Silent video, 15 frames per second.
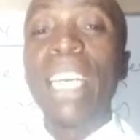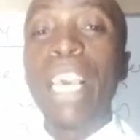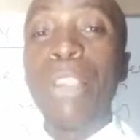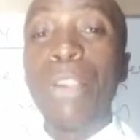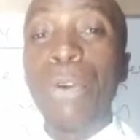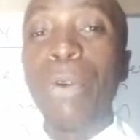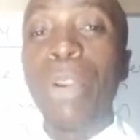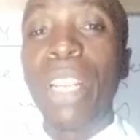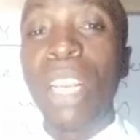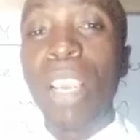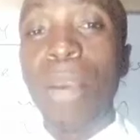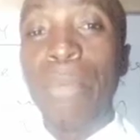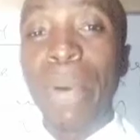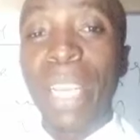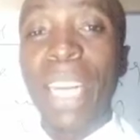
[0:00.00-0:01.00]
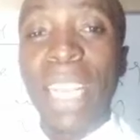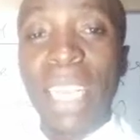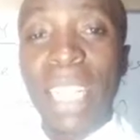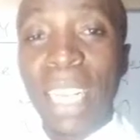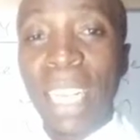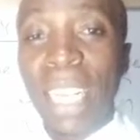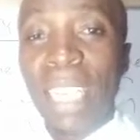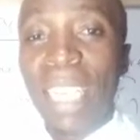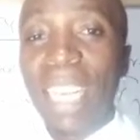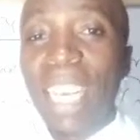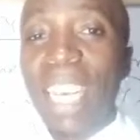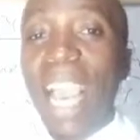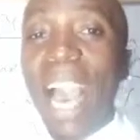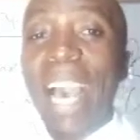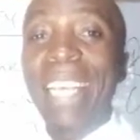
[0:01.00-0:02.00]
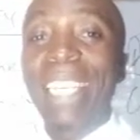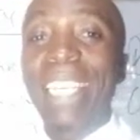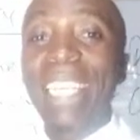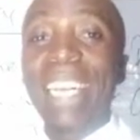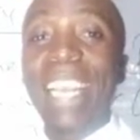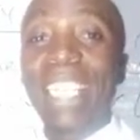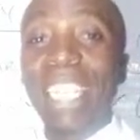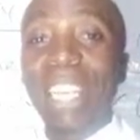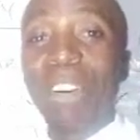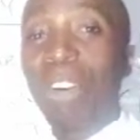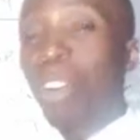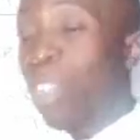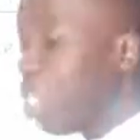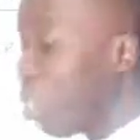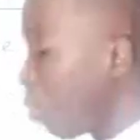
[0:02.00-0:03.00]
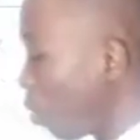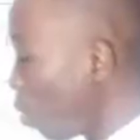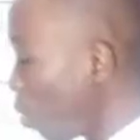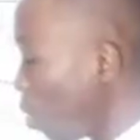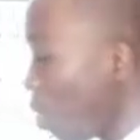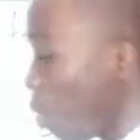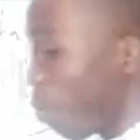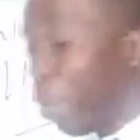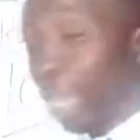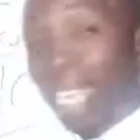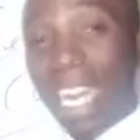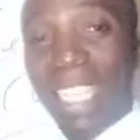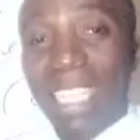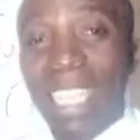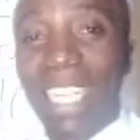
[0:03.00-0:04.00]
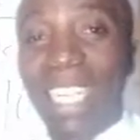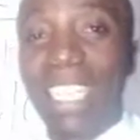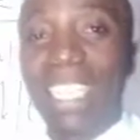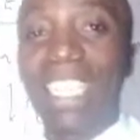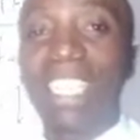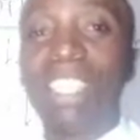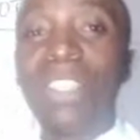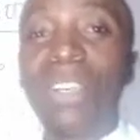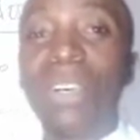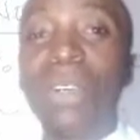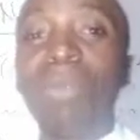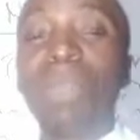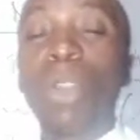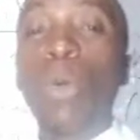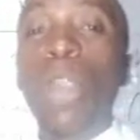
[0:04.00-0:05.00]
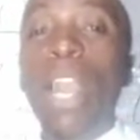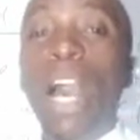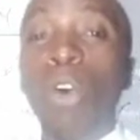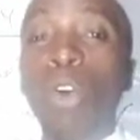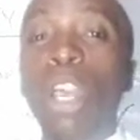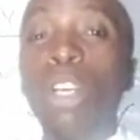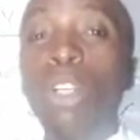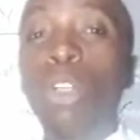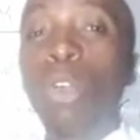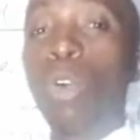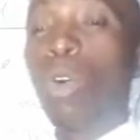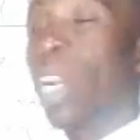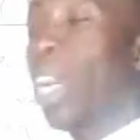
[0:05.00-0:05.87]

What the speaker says: the urine pregnancy test, and the serological pregnancy test. So we are going to